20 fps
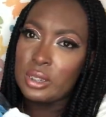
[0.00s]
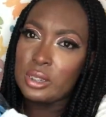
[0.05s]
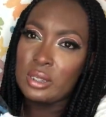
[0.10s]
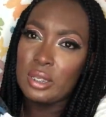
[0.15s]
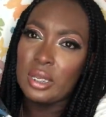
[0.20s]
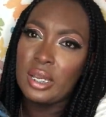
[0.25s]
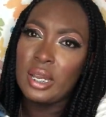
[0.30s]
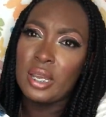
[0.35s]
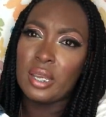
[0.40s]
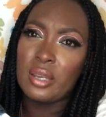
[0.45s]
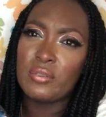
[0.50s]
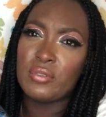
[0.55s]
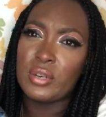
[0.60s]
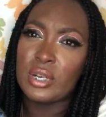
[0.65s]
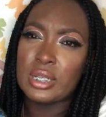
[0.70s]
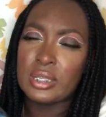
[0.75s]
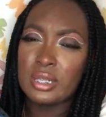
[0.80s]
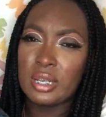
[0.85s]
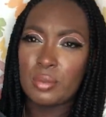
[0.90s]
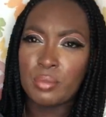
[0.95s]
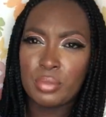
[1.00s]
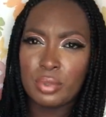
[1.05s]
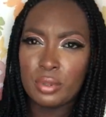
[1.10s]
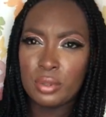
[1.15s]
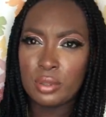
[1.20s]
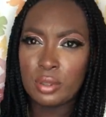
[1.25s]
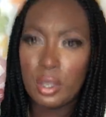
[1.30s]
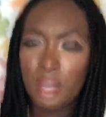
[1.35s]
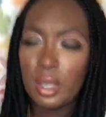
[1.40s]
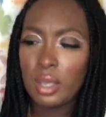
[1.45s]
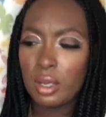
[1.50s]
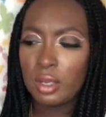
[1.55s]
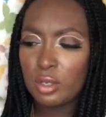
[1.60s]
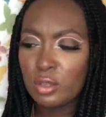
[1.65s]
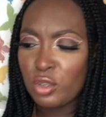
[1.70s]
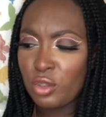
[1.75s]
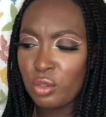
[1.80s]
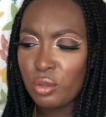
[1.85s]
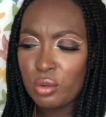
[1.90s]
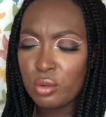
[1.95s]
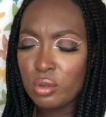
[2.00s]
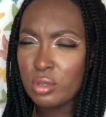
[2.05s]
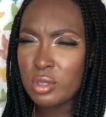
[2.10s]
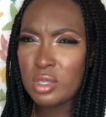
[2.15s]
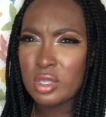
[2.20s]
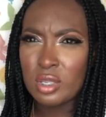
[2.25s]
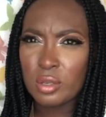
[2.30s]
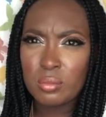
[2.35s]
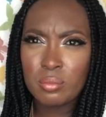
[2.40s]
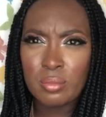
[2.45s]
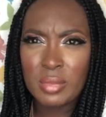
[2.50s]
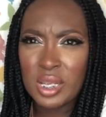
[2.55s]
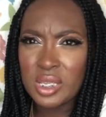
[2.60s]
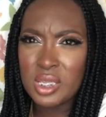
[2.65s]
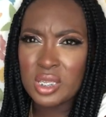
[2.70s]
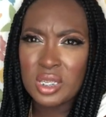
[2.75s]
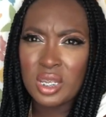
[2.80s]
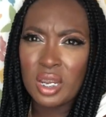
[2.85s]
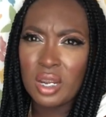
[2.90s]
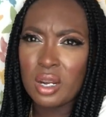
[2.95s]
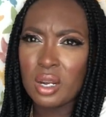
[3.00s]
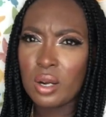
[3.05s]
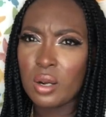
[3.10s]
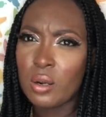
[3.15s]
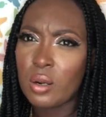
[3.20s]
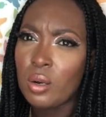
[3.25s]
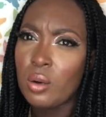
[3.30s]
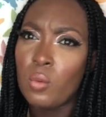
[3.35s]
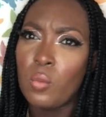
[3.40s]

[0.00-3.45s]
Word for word: So like, for example, you could throw some mascara